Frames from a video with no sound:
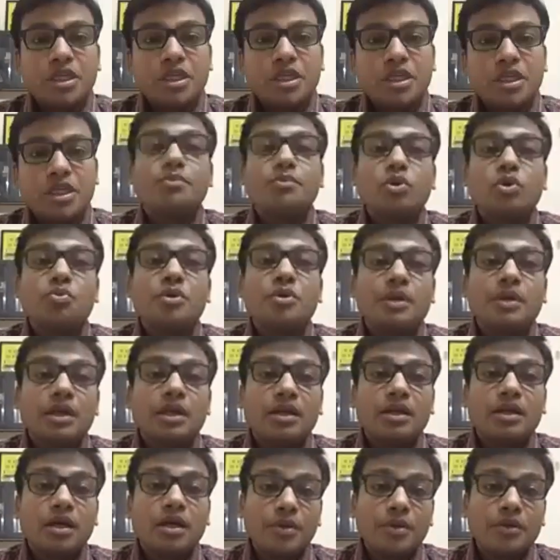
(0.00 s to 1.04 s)
some new
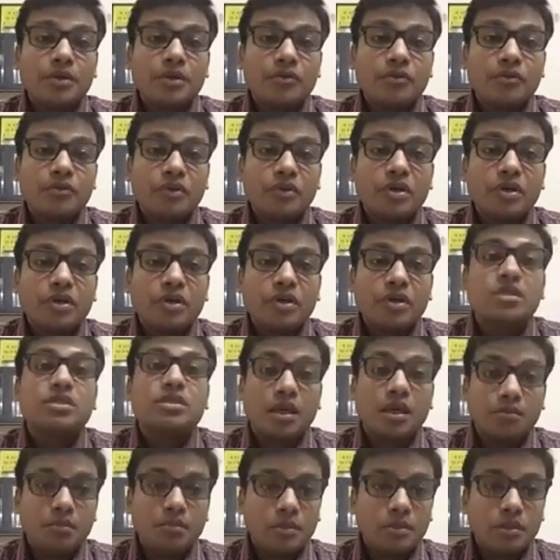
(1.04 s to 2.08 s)
people are coming
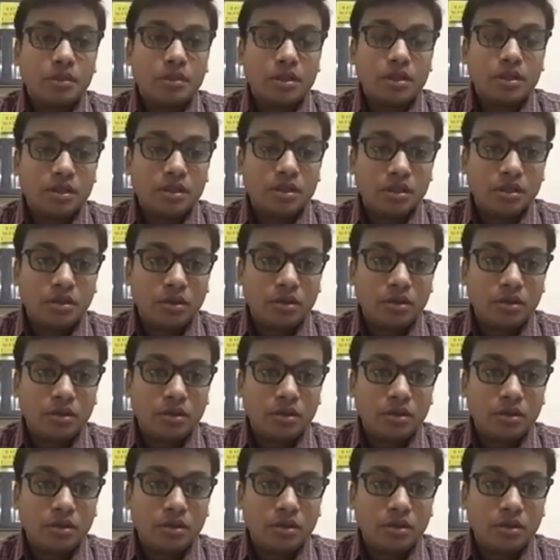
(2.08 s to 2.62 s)
first time